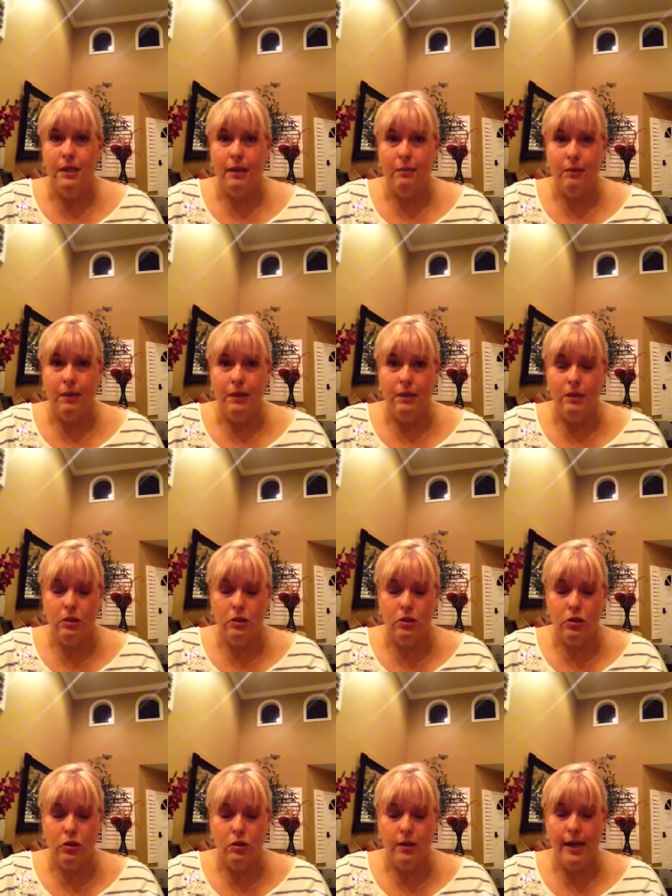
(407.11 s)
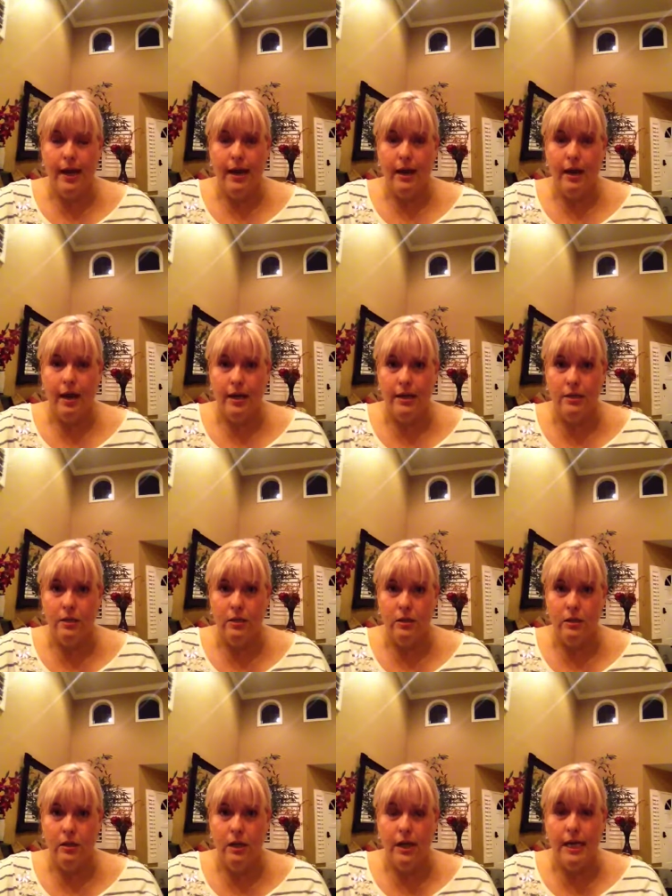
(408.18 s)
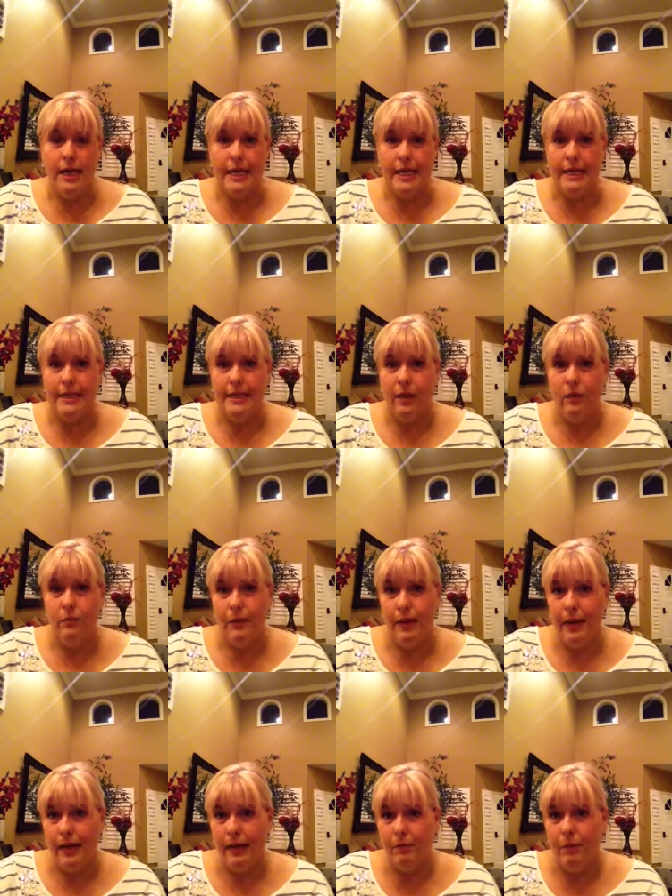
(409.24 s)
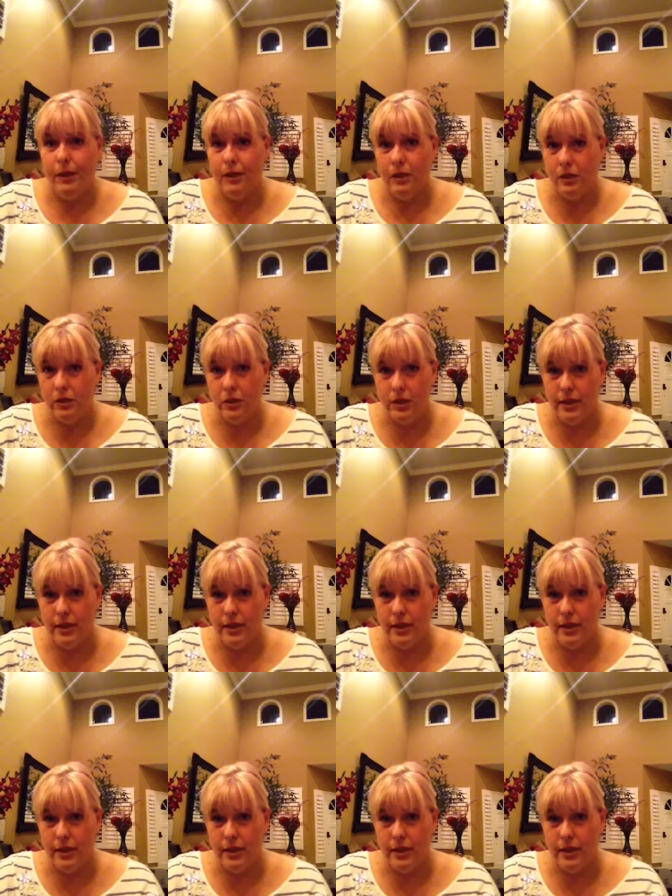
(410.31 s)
I had my surgery at Kaiser in the South Bay by Dr.